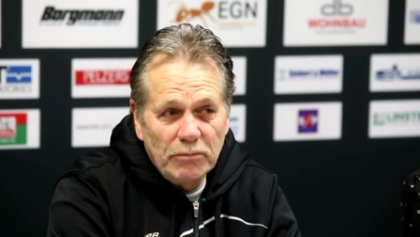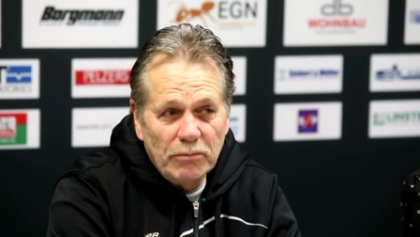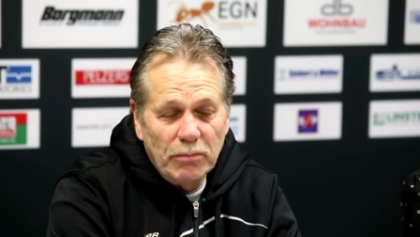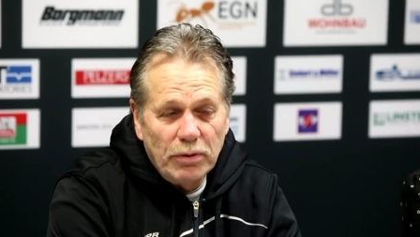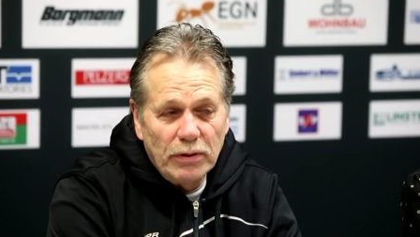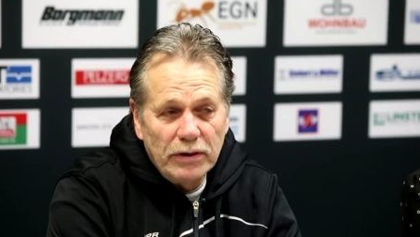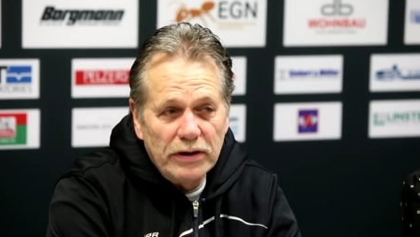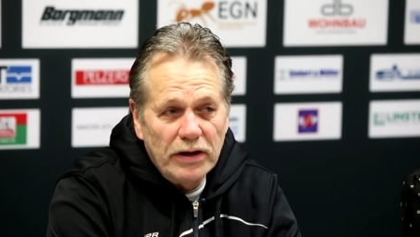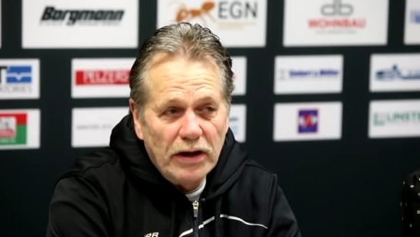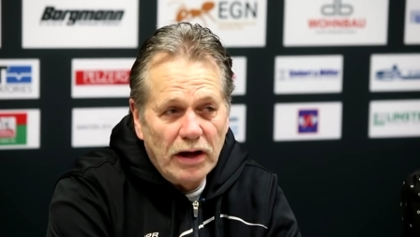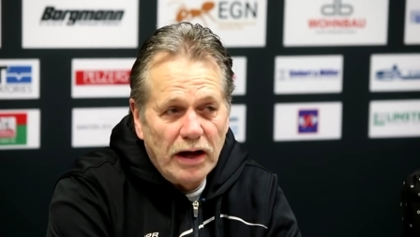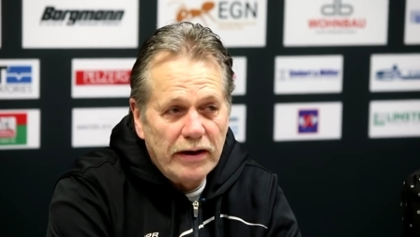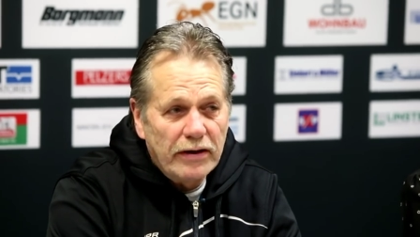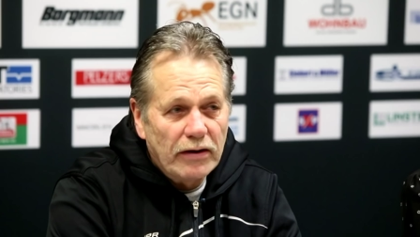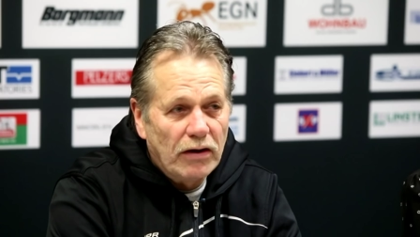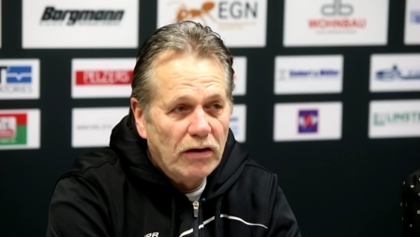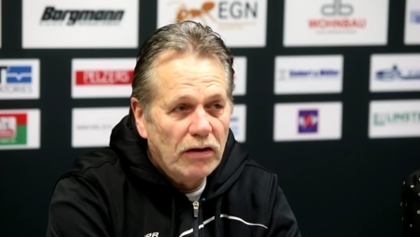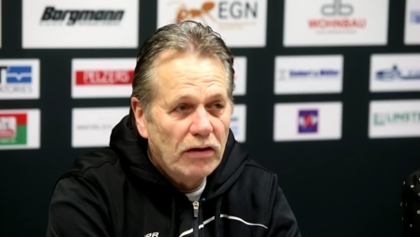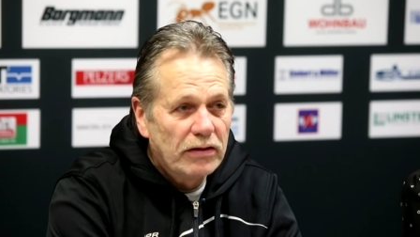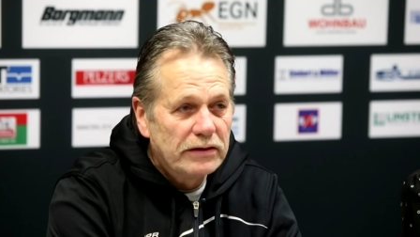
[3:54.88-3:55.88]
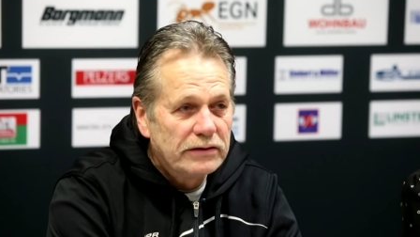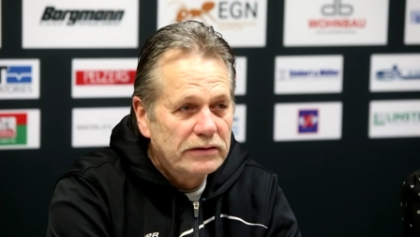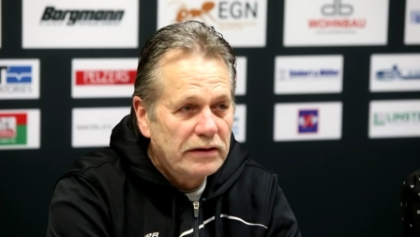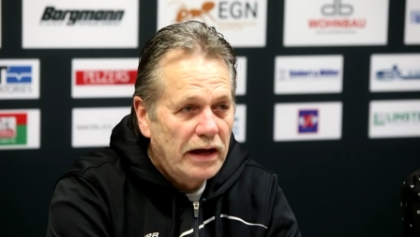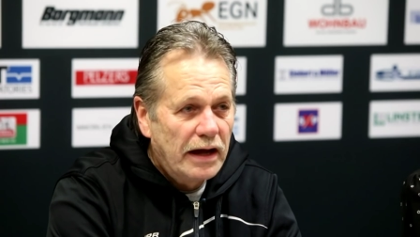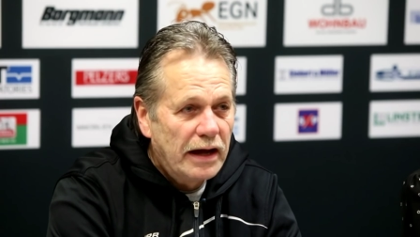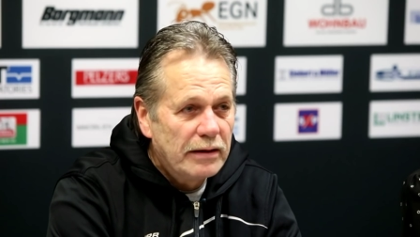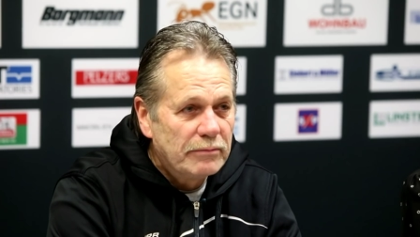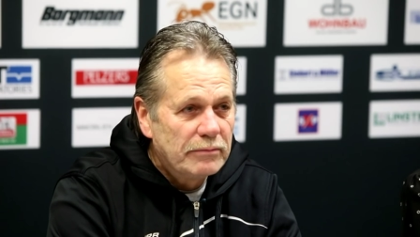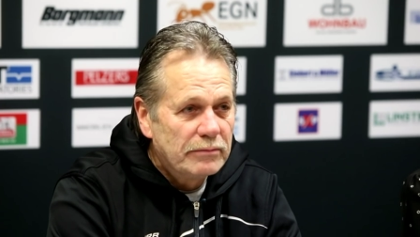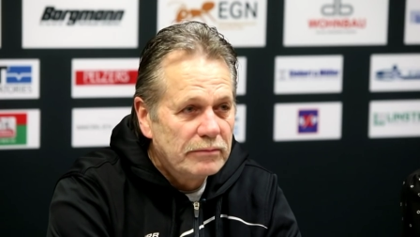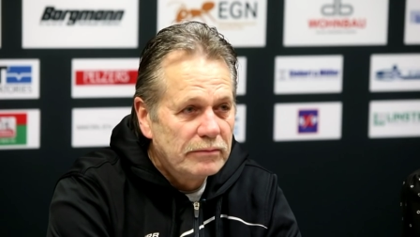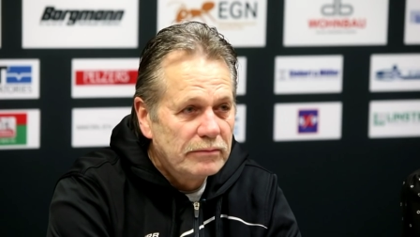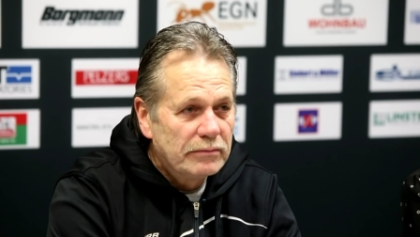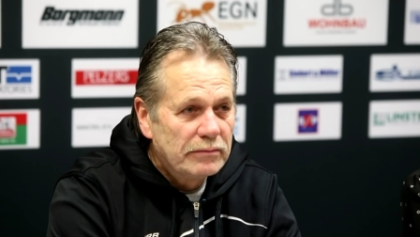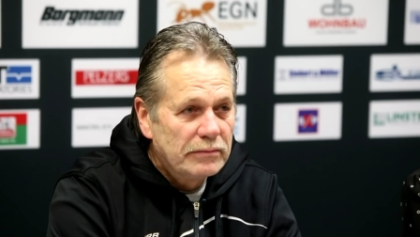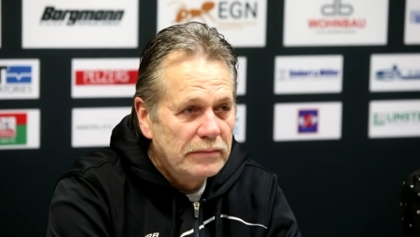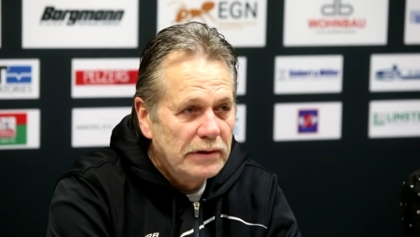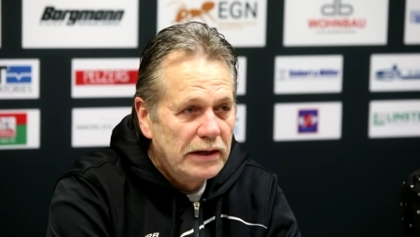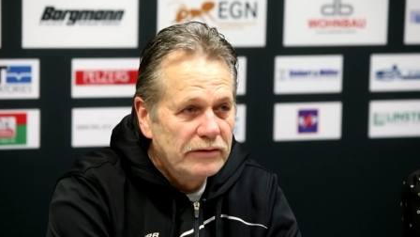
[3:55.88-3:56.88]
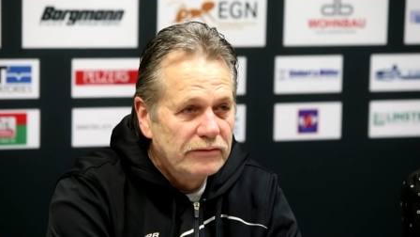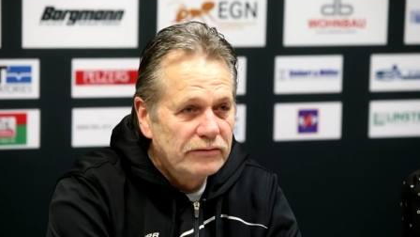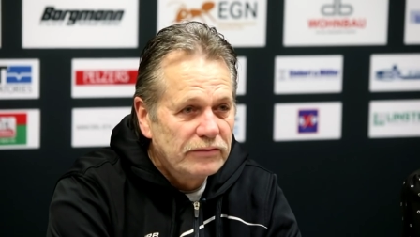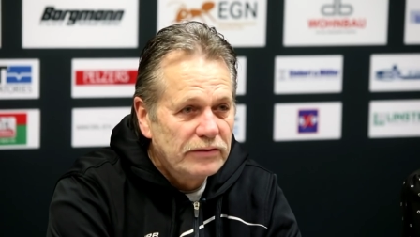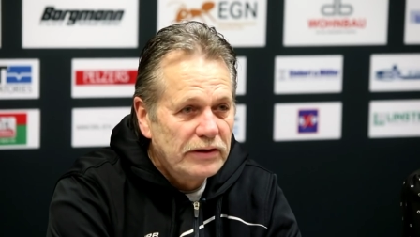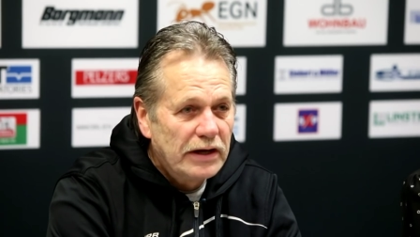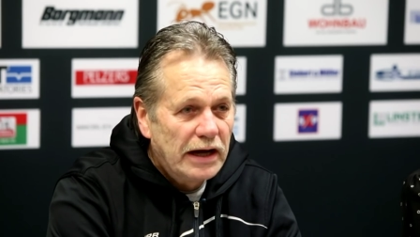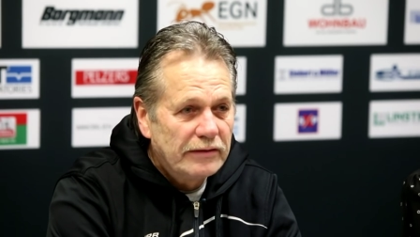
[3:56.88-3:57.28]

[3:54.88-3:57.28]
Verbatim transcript: but not all the time. And so you